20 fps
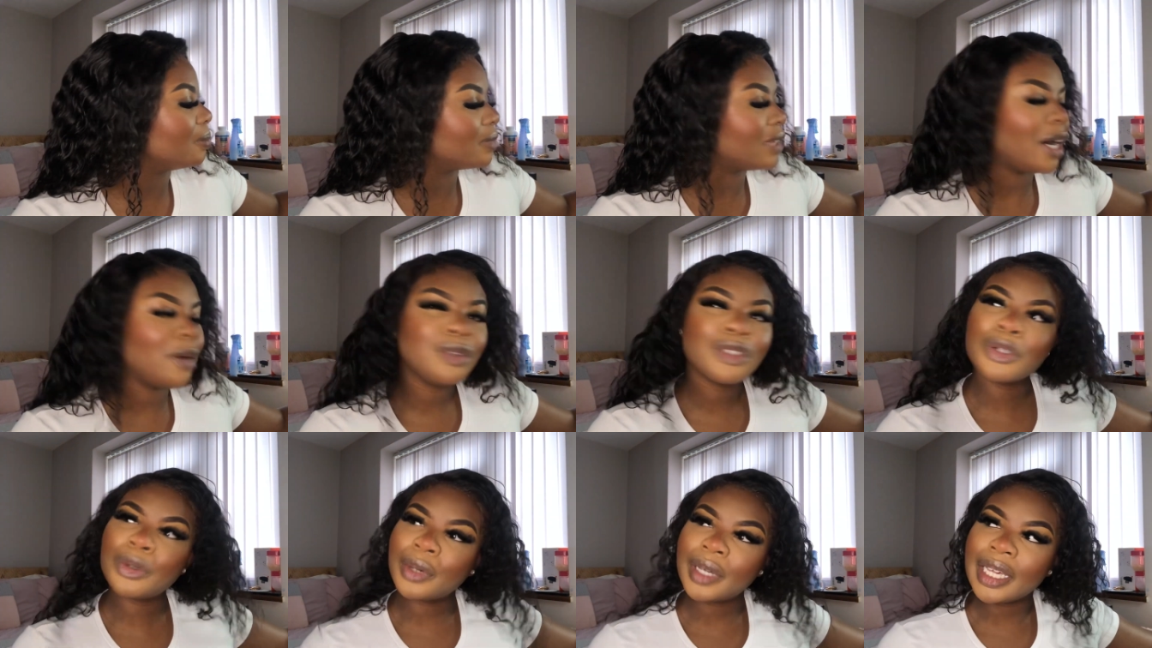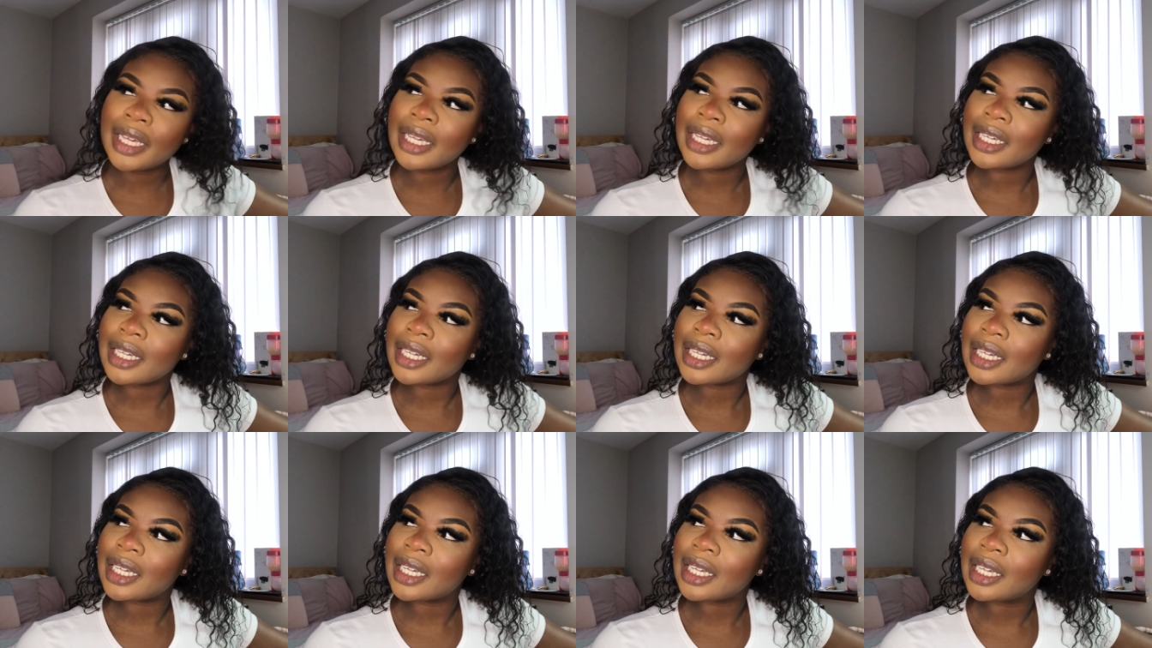that was quick.
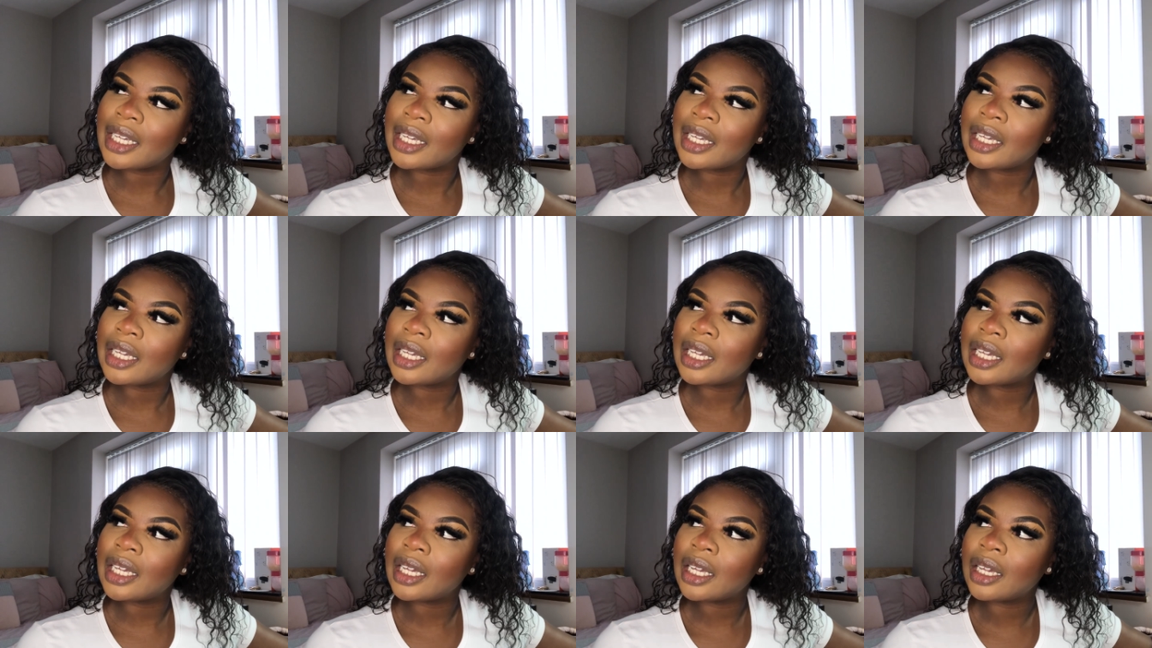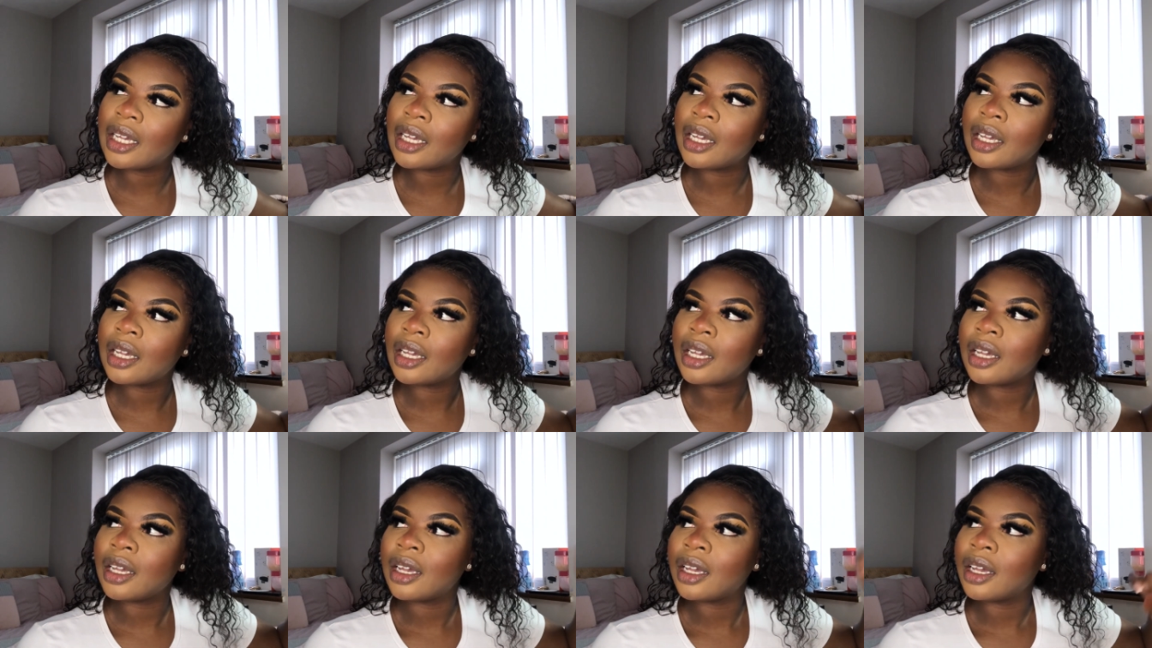Mm -hmm.
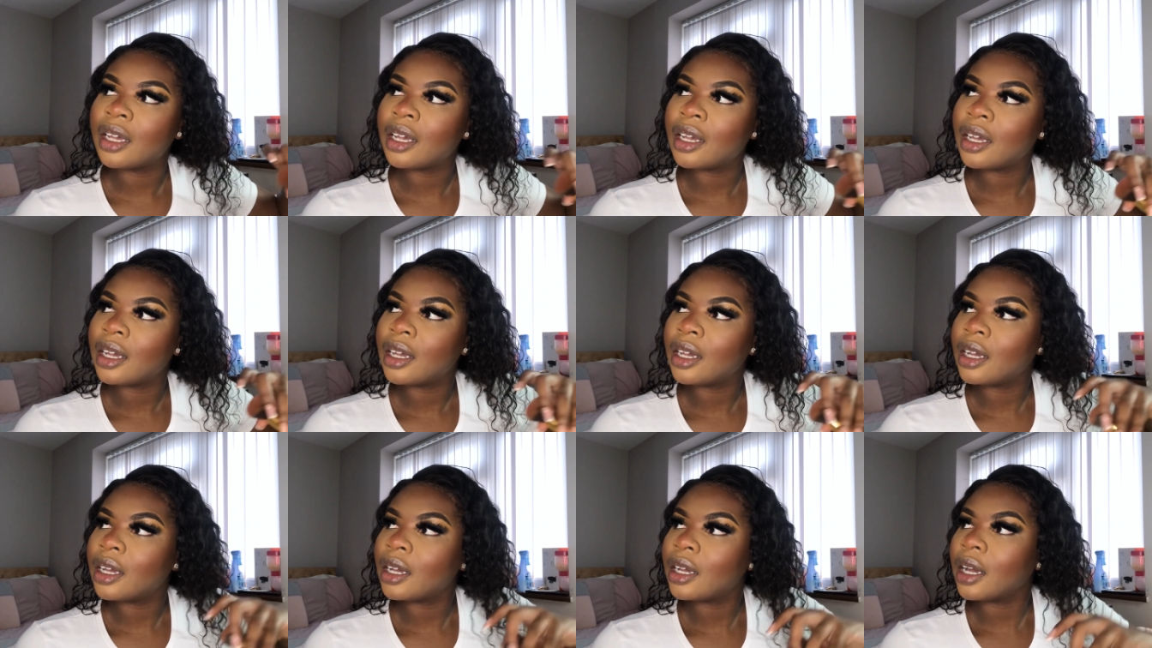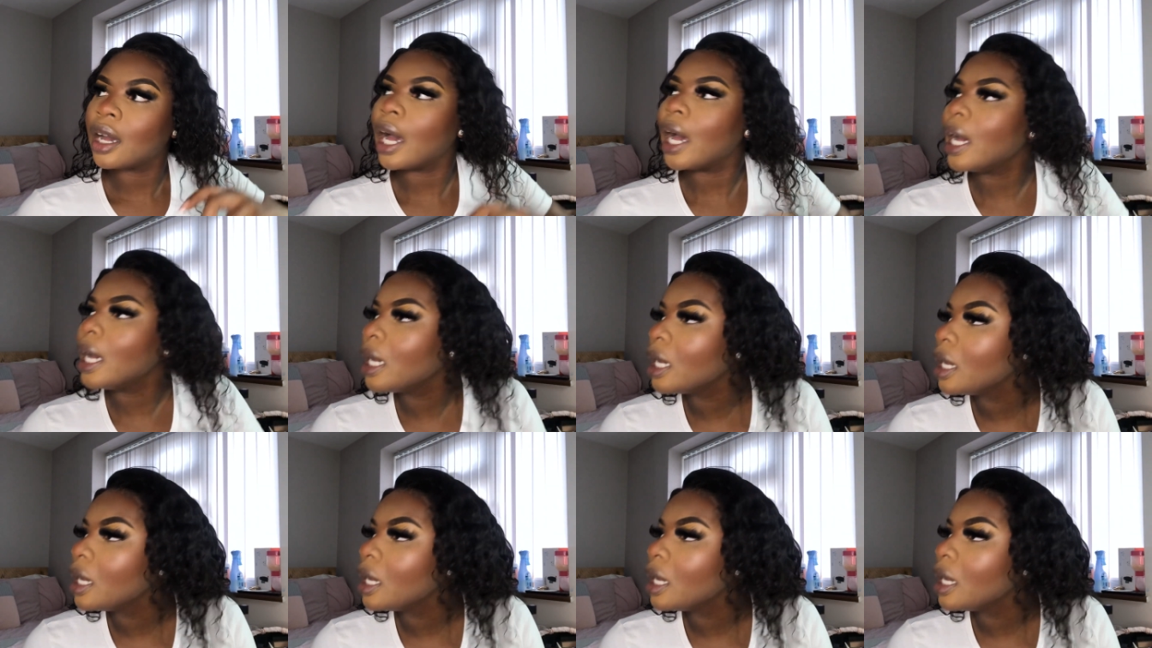Huh?